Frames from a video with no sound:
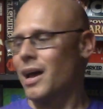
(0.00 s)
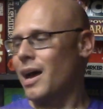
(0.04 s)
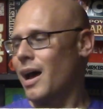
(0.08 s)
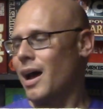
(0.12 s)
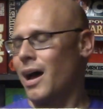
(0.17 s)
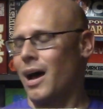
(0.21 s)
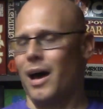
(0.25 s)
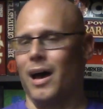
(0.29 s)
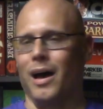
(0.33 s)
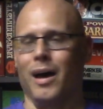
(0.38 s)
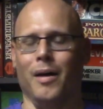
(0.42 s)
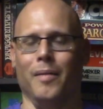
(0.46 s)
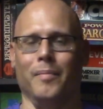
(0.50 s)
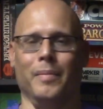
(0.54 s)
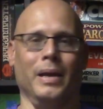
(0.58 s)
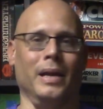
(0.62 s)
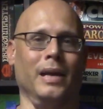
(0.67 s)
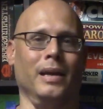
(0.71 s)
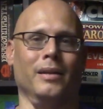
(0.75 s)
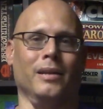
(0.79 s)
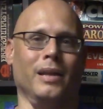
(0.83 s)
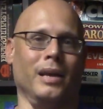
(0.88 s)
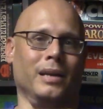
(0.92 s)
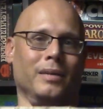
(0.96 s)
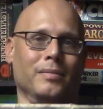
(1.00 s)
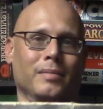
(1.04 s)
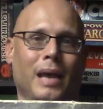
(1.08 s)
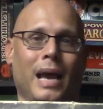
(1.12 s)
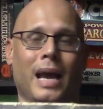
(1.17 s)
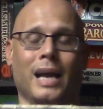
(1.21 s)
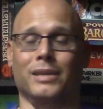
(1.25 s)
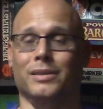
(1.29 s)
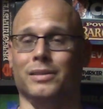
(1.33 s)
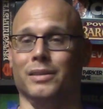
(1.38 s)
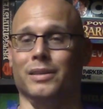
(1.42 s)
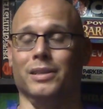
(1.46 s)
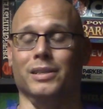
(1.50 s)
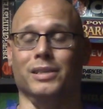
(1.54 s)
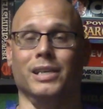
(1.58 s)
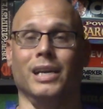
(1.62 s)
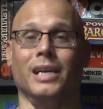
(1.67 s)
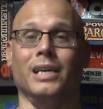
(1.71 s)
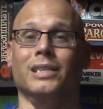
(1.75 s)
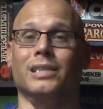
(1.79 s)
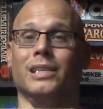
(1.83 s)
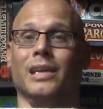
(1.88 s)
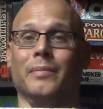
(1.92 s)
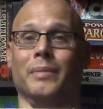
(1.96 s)
Um, and like actually, the
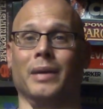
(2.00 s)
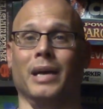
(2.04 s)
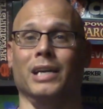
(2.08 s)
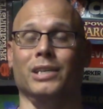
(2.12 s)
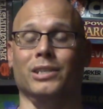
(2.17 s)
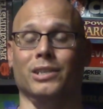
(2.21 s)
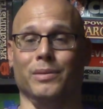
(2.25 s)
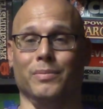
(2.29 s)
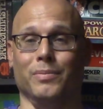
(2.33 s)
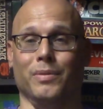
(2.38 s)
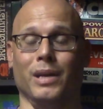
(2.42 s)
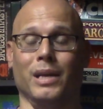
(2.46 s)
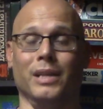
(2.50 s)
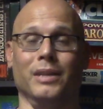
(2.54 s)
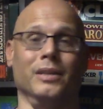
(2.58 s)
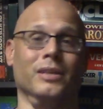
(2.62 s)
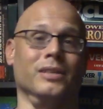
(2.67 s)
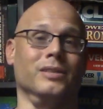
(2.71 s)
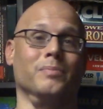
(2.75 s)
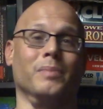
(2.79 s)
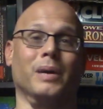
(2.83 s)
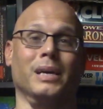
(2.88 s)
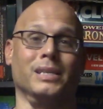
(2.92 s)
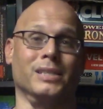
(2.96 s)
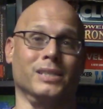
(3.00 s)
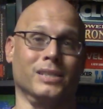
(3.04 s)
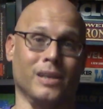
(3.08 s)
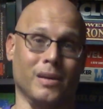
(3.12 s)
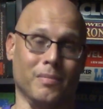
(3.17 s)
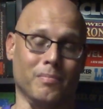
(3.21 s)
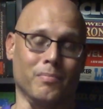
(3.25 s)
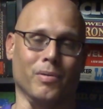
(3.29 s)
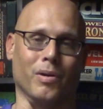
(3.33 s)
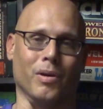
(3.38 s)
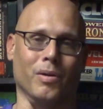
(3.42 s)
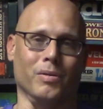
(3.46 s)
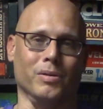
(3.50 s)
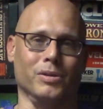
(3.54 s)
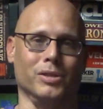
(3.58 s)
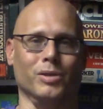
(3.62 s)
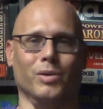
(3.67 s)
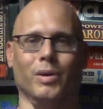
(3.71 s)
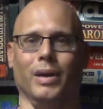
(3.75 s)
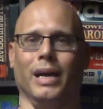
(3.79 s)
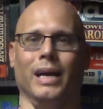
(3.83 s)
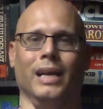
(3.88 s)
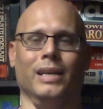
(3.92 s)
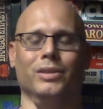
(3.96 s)
second time I actually played this, my sub broke, so
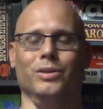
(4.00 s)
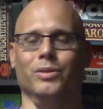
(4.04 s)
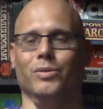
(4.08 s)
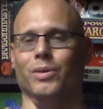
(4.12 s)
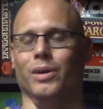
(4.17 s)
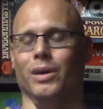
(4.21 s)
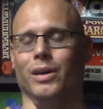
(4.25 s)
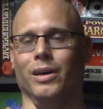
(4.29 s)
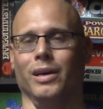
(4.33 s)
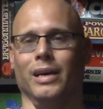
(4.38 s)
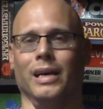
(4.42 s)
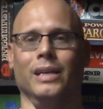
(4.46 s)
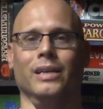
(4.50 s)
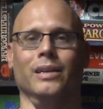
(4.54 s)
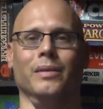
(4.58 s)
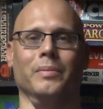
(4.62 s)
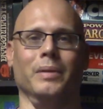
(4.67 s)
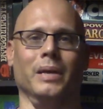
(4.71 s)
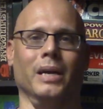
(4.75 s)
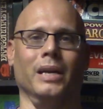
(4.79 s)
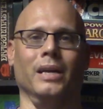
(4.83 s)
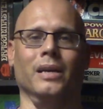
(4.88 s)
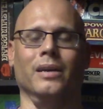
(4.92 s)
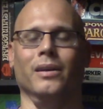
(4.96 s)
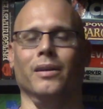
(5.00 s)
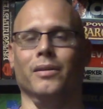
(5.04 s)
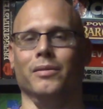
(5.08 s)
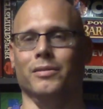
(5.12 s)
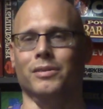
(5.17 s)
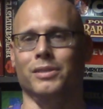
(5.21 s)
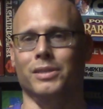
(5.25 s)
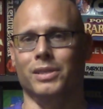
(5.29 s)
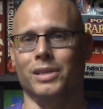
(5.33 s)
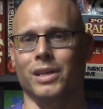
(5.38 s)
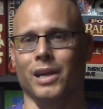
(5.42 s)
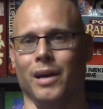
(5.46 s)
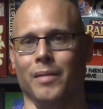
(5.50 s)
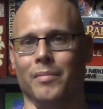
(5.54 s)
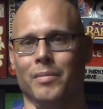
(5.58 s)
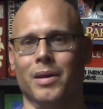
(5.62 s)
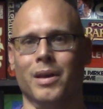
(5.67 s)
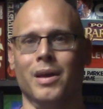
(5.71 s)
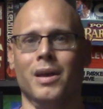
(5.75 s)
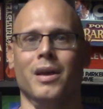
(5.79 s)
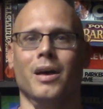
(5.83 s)
I had to uh, end up getting another sub.